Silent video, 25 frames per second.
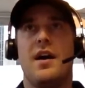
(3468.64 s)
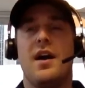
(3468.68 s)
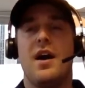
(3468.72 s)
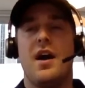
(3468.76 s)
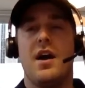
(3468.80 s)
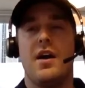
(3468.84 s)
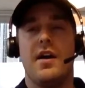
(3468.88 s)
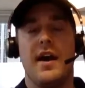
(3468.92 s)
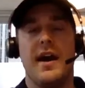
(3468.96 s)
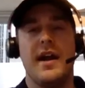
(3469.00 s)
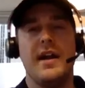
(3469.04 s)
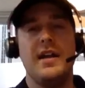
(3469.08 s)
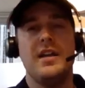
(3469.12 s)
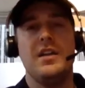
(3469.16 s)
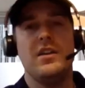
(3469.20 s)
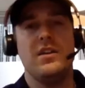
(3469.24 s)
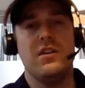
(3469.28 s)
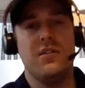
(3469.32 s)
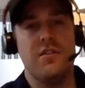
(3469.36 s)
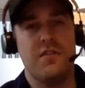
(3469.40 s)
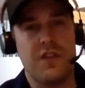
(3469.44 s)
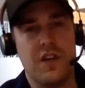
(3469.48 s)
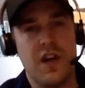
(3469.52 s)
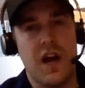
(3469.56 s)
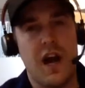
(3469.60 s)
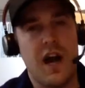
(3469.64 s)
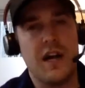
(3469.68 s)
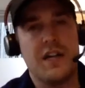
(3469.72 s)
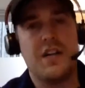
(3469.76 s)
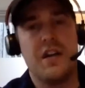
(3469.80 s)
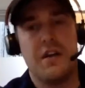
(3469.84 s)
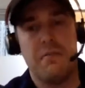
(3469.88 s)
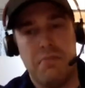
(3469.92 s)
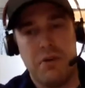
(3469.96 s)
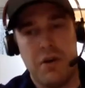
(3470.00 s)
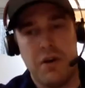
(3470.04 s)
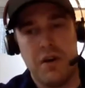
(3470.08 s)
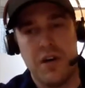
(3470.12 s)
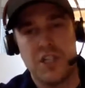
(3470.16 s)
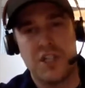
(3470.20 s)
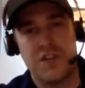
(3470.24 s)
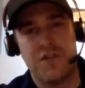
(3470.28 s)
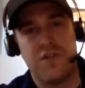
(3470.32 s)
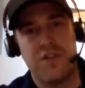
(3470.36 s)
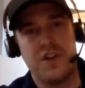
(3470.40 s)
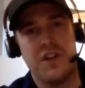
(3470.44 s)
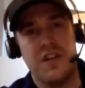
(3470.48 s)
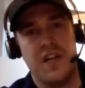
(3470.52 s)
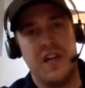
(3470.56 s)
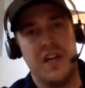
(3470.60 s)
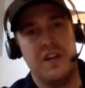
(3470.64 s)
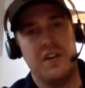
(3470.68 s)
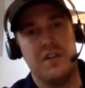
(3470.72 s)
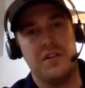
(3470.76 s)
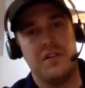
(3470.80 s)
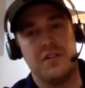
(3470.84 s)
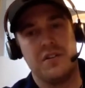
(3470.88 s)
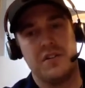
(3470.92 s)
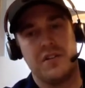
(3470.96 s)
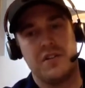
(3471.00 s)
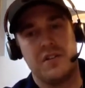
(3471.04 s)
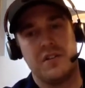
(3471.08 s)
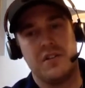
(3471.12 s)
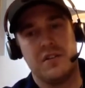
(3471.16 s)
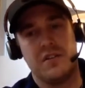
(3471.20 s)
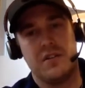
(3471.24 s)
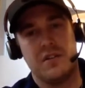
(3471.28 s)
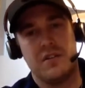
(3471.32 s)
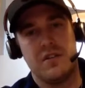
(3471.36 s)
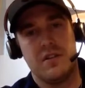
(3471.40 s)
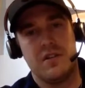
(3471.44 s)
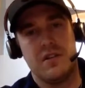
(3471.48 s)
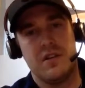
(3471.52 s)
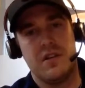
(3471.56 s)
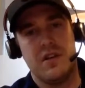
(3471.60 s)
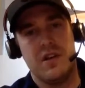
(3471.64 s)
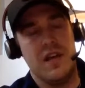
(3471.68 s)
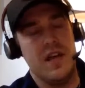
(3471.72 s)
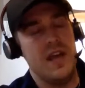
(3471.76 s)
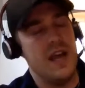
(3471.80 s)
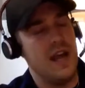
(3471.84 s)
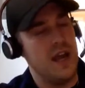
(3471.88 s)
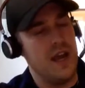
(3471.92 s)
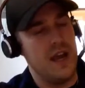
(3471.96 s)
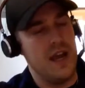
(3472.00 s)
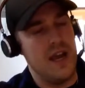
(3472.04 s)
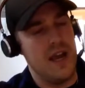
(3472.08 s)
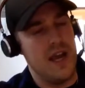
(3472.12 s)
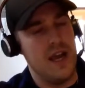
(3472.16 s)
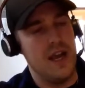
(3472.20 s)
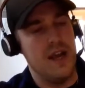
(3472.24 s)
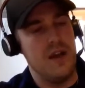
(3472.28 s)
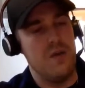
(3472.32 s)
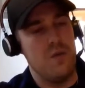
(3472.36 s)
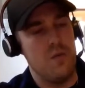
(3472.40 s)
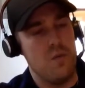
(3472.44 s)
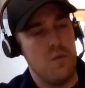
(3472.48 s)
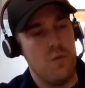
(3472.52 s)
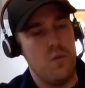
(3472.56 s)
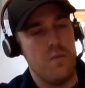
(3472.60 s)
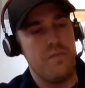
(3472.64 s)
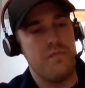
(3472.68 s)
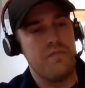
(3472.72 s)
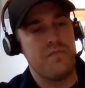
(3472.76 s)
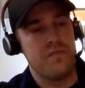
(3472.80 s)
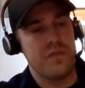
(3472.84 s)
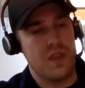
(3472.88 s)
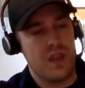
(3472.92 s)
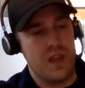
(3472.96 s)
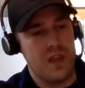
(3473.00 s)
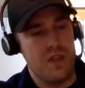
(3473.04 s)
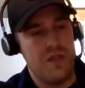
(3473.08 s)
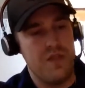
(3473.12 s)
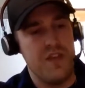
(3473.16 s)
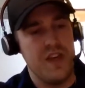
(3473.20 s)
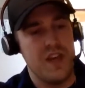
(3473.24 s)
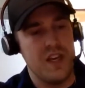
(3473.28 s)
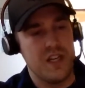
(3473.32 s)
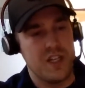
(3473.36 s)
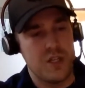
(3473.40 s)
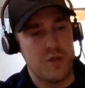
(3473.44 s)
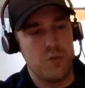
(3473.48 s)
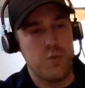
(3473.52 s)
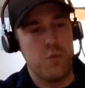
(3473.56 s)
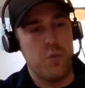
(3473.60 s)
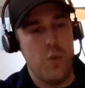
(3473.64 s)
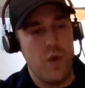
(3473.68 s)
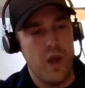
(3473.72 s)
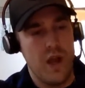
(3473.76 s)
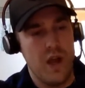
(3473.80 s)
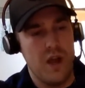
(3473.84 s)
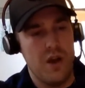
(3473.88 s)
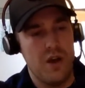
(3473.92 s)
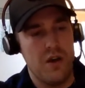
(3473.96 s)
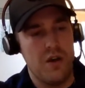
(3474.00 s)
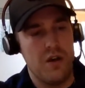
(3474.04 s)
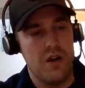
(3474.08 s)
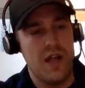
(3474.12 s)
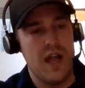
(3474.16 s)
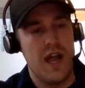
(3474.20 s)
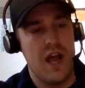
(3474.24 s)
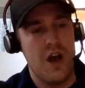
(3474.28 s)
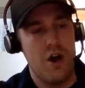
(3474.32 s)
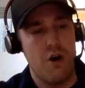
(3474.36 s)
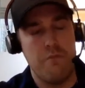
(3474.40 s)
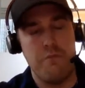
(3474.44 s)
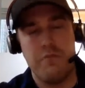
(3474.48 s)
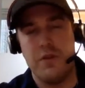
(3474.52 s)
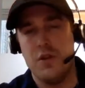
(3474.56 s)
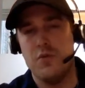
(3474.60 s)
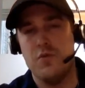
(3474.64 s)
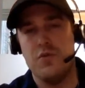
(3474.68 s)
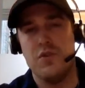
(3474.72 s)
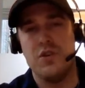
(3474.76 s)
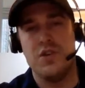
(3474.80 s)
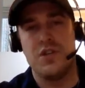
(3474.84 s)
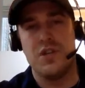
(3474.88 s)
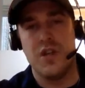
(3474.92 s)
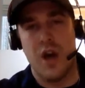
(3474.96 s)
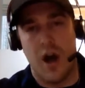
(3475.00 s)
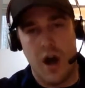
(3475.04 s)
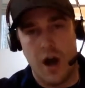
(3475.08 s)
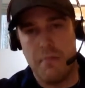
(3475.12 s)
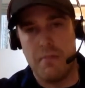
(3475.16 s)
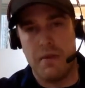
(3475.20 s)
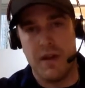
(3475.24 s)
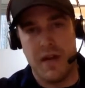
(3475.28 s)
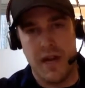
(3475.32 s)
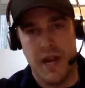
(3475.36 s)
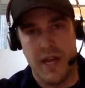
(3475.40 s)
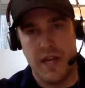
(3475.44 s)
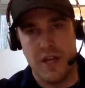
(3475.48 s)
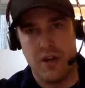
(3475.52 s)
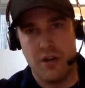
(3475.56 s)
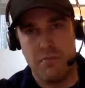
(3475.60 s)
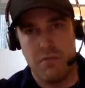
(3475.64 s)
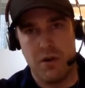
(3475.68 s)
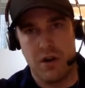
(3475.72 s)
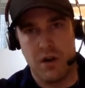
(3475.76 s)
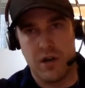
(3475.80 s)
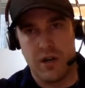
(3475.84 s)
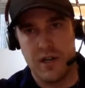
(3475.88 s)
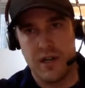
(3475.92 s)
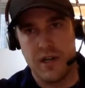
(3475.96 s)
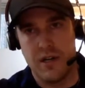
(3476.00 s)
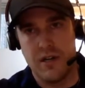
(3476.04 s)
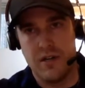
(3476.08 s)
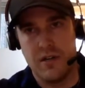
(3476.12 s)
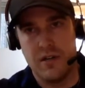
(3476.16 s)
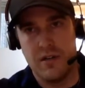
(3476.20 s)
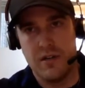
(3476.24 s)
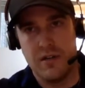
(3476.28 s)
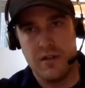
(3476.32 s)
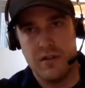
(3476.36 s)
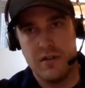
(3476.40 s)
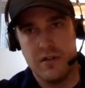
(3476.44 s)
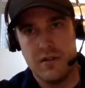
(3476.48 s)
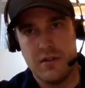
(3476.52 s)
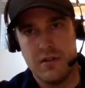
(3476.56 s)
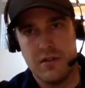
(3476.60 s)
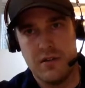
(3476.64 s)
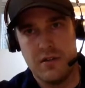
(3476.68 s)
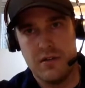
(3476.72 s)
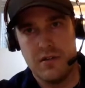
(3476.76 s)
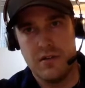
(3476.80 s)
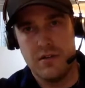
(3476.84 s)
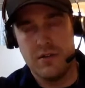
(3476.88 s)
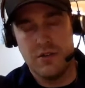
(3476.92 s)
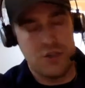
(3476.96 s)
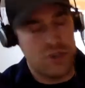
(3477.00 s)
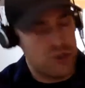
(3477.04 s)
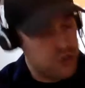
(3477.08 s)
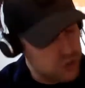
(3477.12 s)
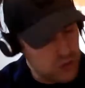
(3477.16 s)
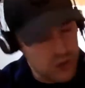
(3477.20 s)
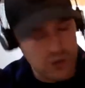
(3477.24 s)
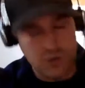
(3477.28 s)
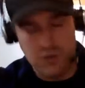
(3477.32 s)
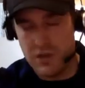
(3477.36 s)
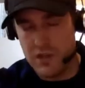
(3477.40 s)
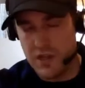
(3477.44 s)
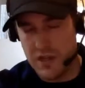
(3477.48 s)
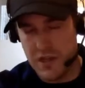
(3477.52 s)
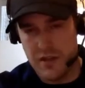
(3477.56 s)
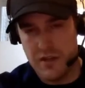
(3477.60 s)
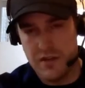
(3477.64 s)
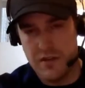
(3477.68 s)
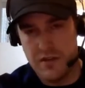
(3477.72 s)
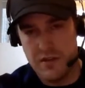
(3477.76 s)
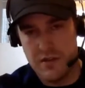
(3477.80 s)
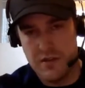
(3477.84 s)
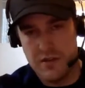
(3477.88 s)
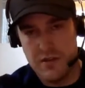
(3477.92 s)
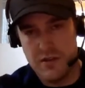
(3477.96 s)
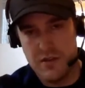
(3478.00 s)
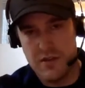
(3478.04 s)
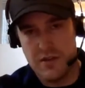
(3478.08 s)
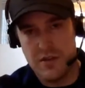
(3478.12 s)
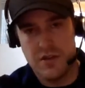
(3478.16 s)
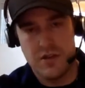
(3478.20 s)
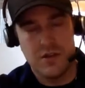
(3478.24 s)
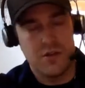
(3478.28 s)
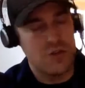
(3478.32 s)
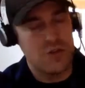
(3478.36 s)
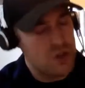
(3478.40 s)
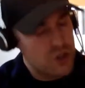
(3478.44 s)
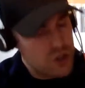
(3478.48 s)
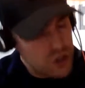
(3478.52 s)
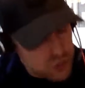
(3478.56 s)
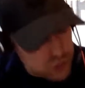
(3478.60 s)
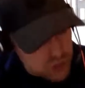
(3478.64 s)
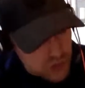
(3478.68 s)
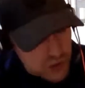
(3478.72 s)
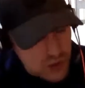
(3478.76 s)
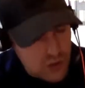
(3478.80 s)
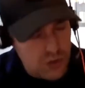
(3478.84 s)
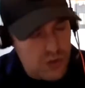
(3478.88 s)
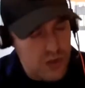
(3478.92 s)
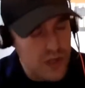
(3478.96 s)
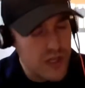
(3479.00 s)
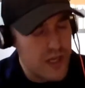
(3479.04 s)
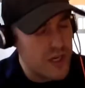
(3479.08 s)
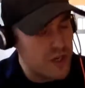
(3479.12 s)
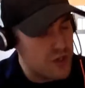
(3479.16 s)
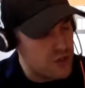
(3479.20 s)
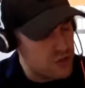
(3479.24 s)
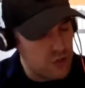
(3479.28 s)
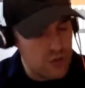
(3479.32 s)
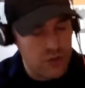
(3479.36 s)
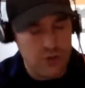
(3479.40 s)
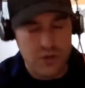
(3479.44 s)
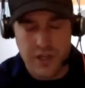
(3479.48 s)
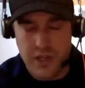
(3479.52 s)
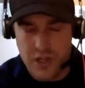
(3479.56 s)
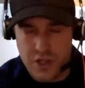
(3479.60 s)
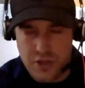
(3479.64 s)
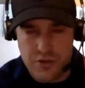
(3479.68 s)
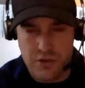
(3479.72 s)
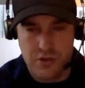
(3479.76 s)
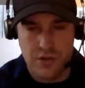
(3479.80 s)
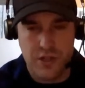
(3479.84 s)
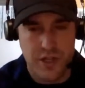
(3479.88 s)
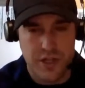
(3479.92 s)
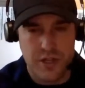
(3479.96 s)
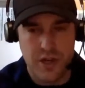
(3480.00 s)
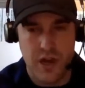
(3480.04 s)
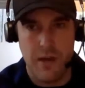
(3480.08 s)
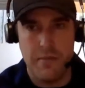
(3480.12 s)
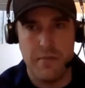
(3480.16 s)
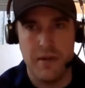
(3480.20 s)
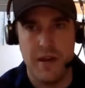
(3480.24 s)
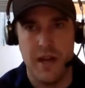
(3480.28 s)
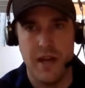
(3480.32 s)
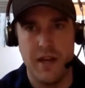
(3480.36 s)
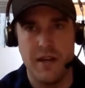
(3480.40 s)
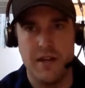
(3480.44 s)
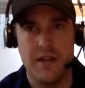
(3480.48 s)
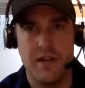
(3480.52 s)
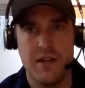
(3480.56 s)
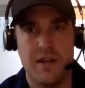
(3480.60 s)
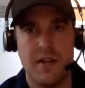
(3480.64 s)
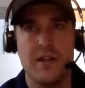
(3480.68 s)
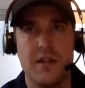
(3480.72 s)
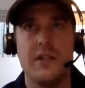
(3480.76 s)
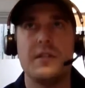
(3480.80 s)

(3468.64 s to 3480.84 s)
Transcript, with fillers: all right you've got to push for deals it it this will help you dominate your market truly truly truly truly dominate